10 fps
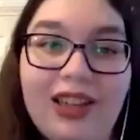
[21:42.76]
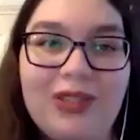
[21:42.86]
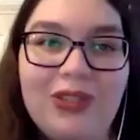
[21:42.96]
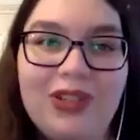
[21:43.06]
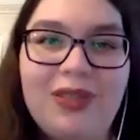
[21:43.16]

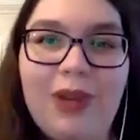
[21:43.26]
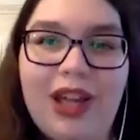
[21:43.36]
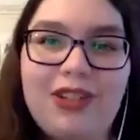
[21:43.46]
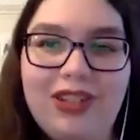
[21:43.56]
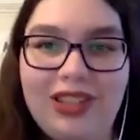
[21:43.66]
So just
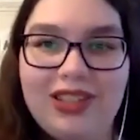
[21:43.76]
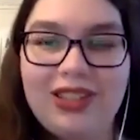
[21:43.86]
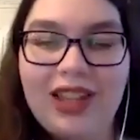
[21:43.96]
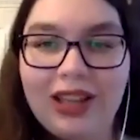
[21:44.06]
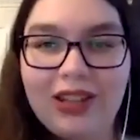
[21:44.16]
imagine this
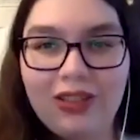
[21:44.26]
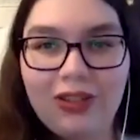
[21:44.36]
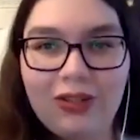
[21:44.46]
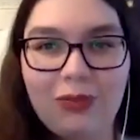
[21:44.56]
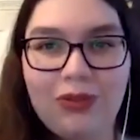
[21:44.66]
tiny
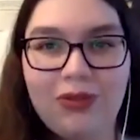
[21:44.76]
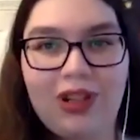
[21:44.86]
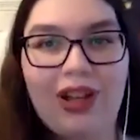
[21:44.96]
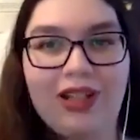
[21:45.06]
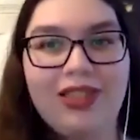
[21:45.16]
little moon
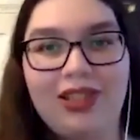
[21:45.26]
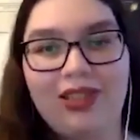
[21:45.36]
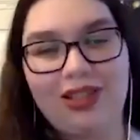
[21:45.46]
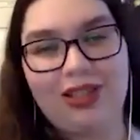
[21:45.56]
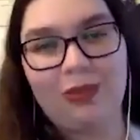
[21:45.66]

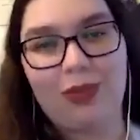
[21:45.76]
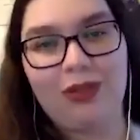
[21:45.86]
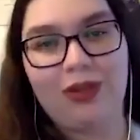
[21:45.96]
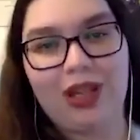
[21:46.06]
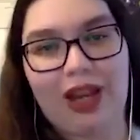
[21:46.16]
constantly
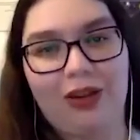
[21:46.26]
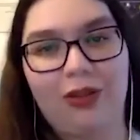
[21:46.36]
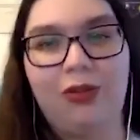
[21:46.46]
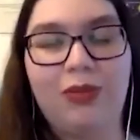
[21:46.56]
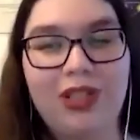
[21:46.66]
spewing
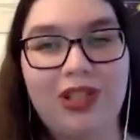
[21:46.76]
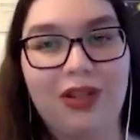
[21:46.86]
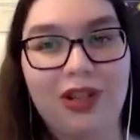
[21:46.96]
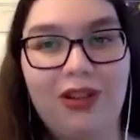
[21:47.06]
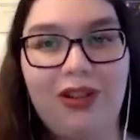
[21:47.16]
out
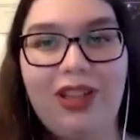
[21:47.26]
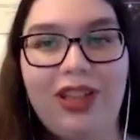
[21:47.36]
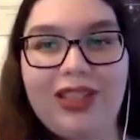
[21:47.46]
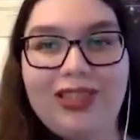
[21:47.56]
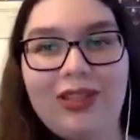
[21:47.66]
material,
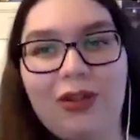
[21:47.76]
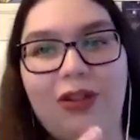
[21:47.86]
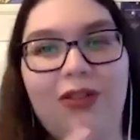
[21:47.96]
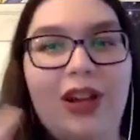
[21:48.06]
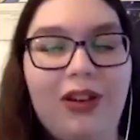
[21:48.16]
and it's going
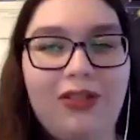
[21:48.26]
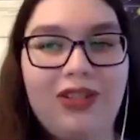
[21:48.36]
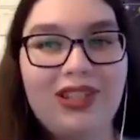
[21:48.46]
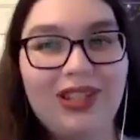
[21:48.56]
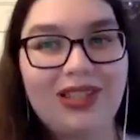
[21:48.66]

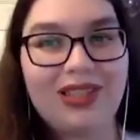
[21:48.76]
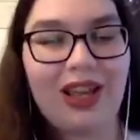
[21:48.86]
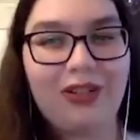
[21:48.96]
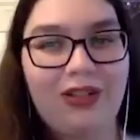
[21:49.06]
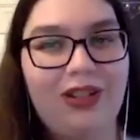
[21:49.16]
around
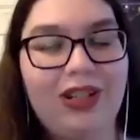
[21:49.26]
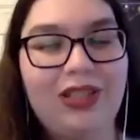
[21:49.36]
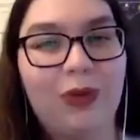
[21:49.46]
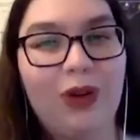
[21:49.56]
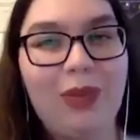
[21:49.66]
Saturn in
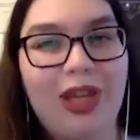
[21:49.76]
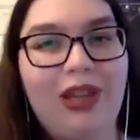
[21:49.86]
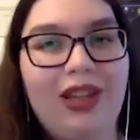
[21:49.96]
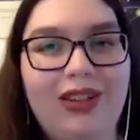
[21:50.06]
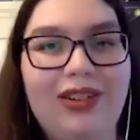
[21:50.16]
its orbit
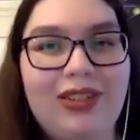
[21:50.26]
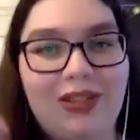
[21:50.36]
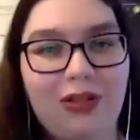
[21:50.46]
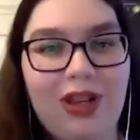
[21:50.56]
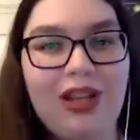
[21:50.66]
and
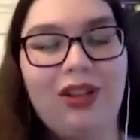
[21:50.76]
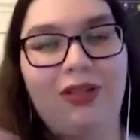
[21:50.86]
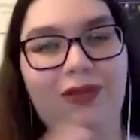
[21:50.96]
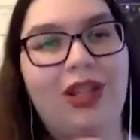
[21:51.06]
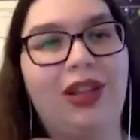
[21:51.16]
creating a
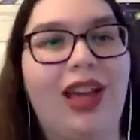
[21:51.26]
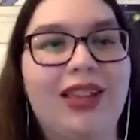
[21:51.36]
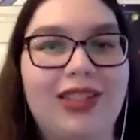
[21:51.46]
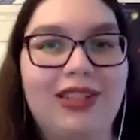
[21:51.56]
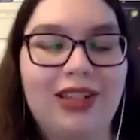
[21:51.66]
ring
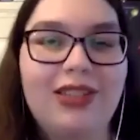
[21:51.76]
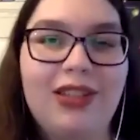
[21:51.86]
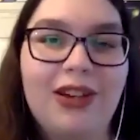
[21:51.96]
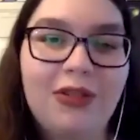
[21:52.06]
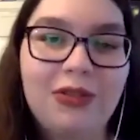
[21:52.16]
as it does
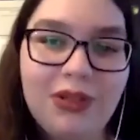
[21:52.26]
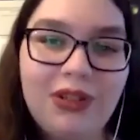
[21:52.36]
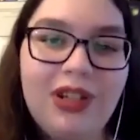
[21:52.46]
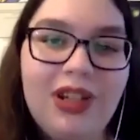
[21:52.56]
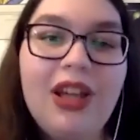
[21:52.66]
so.
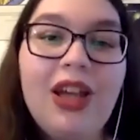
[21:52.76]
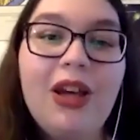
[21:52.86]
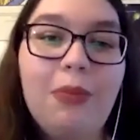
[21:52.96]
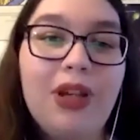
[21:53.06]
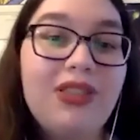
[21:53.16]
But